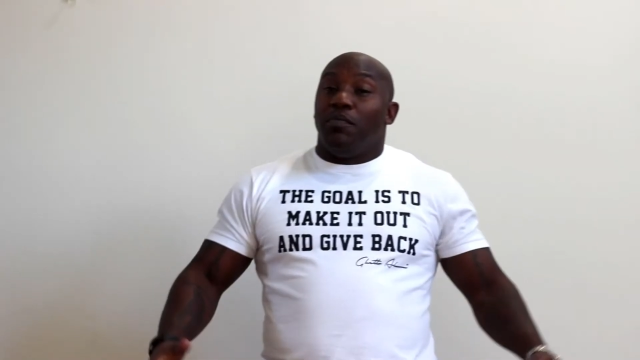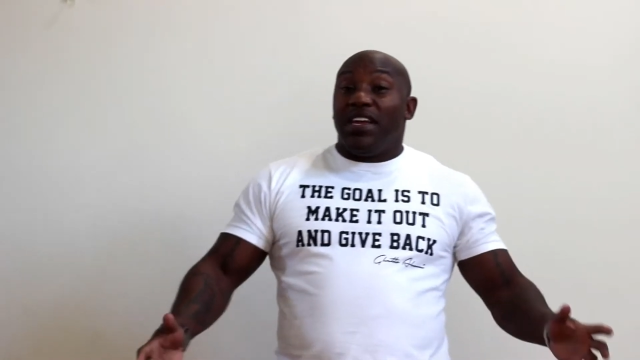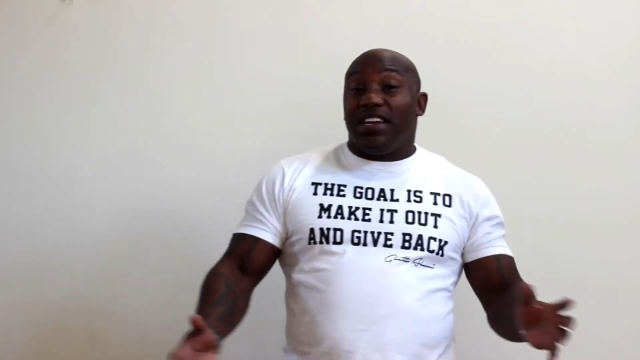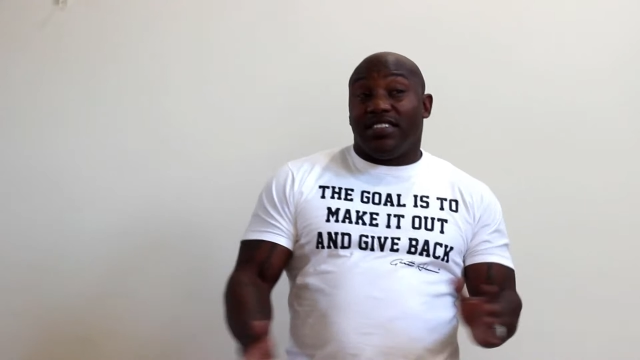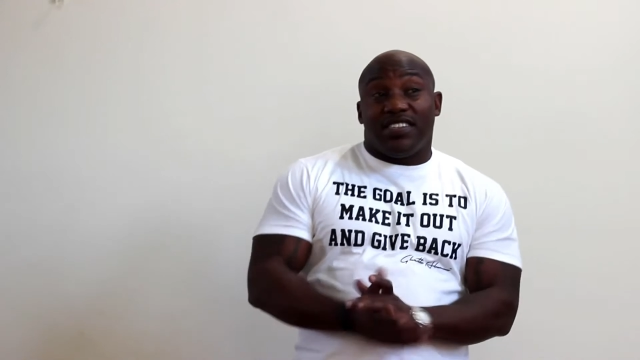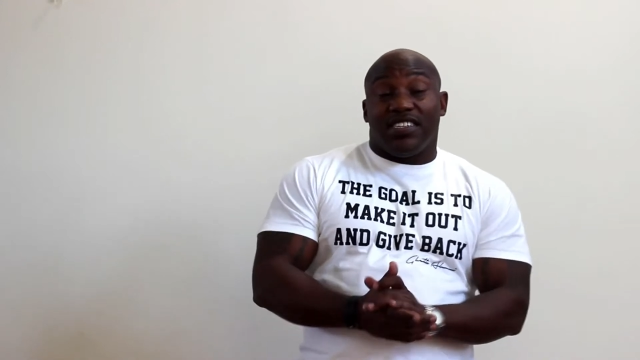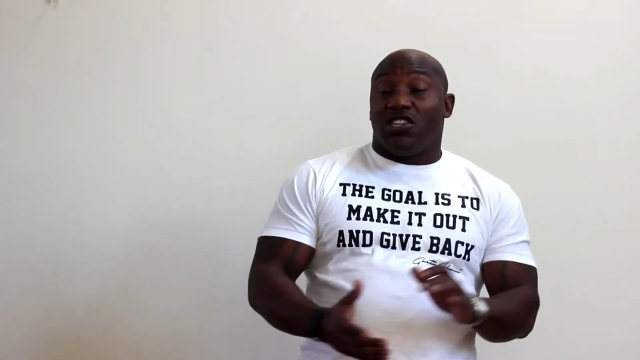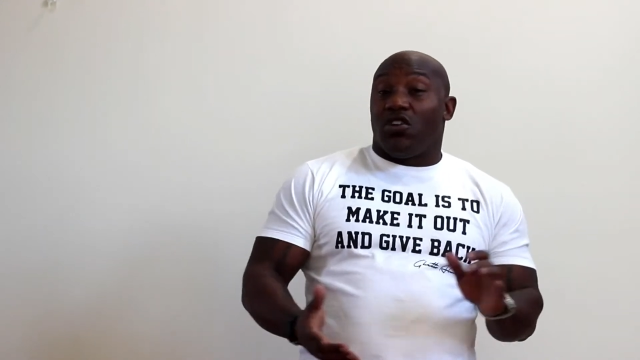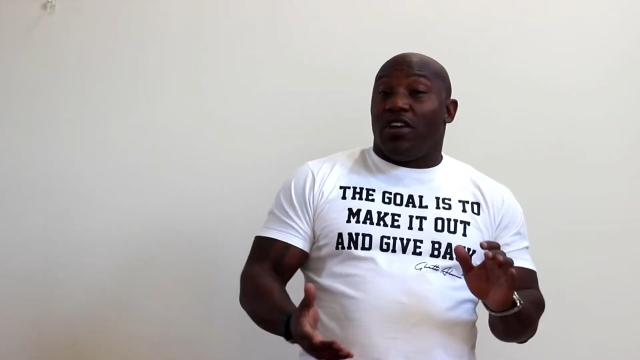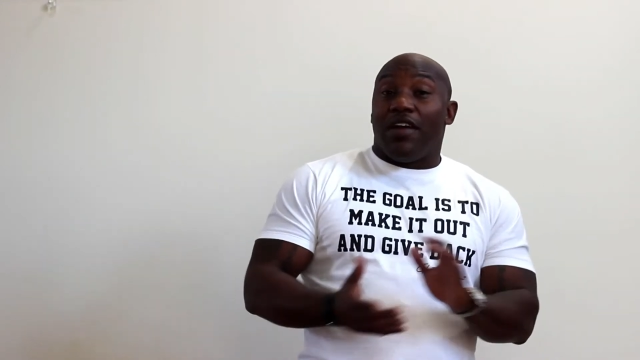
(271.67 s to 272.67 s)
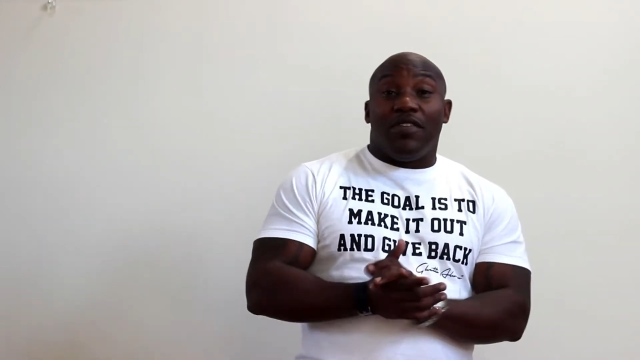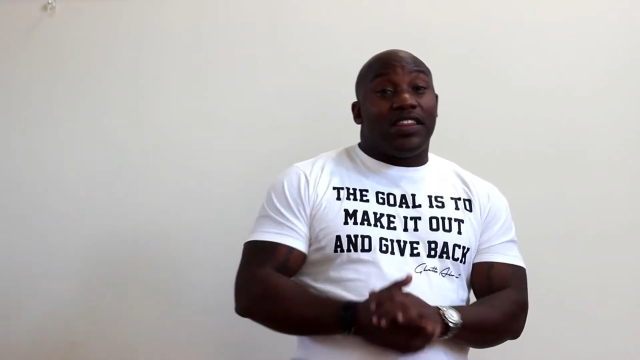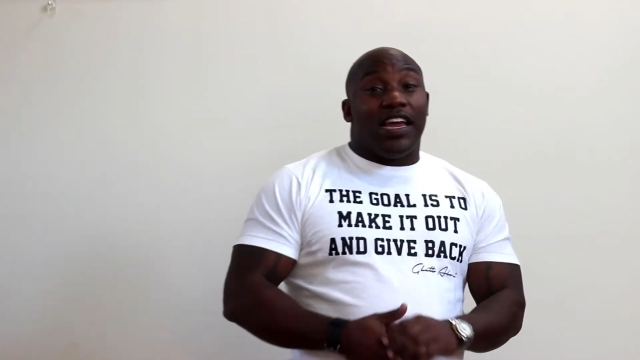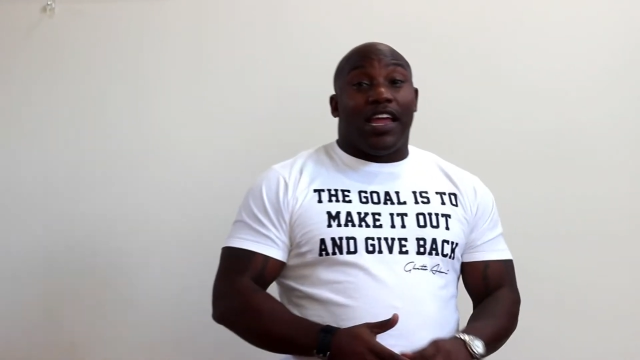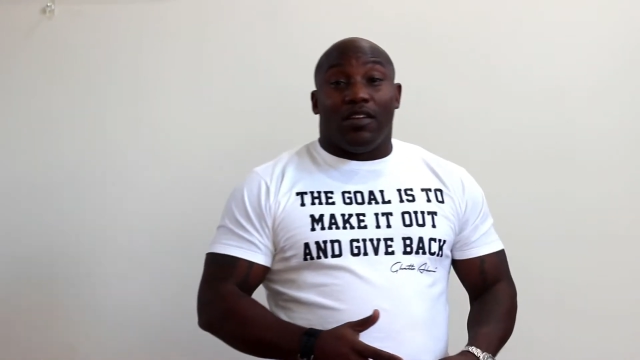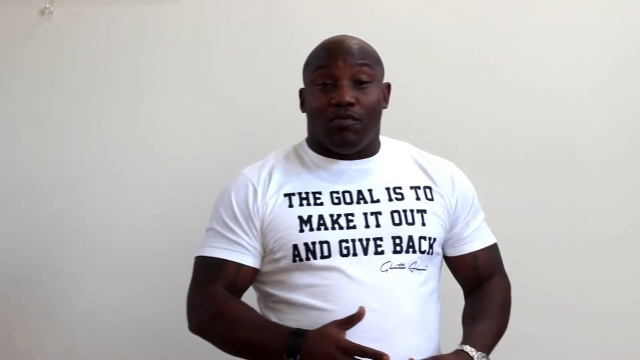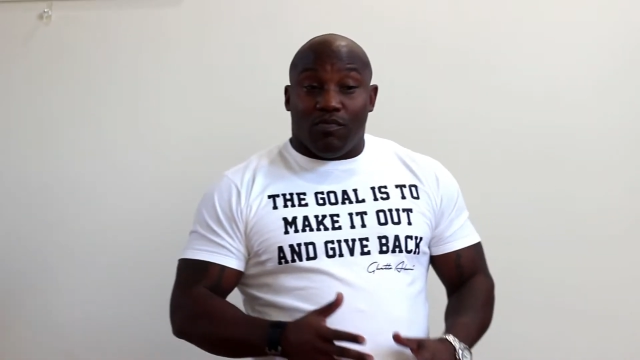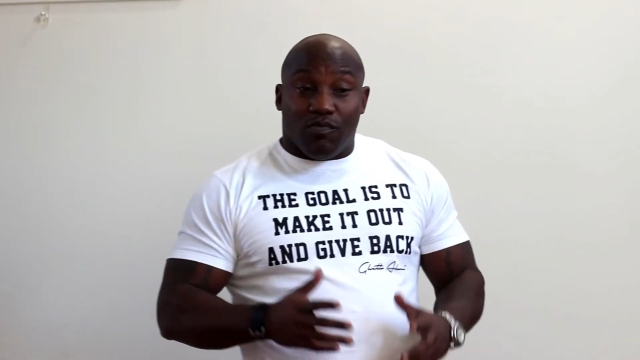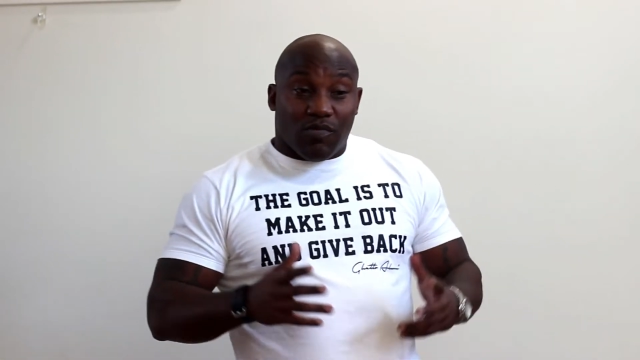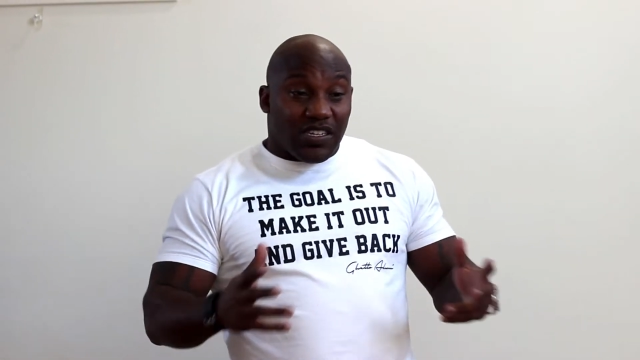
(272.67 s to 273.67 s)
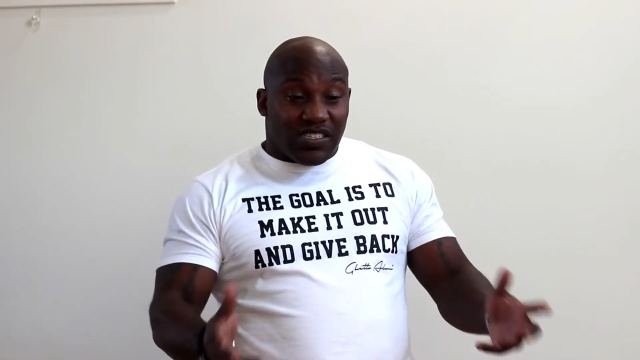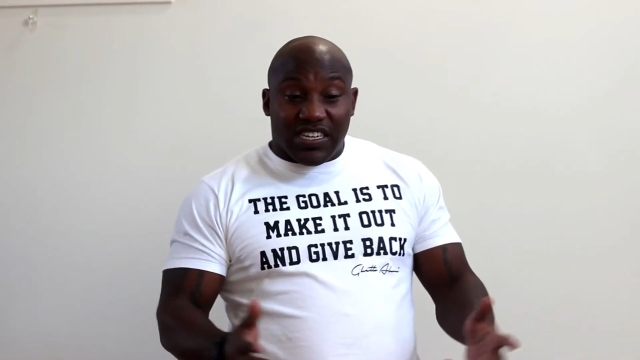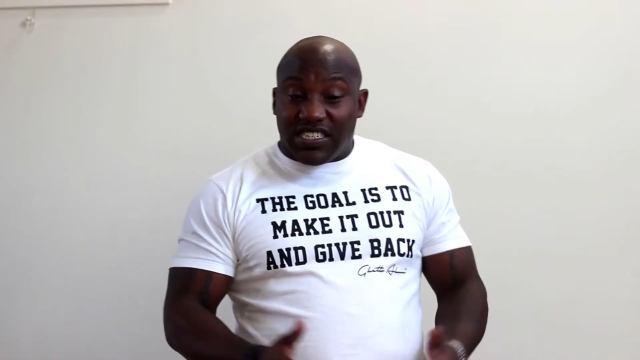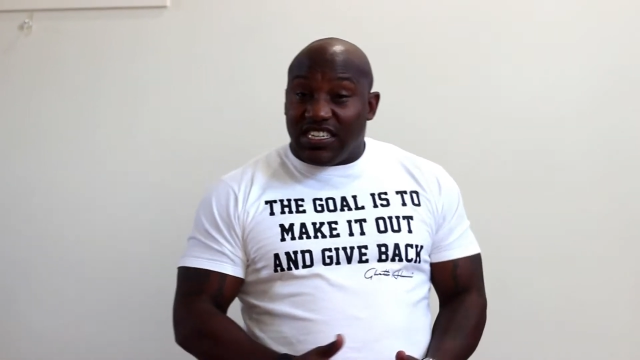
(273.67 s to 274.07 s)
Be consistent on everything. Attention to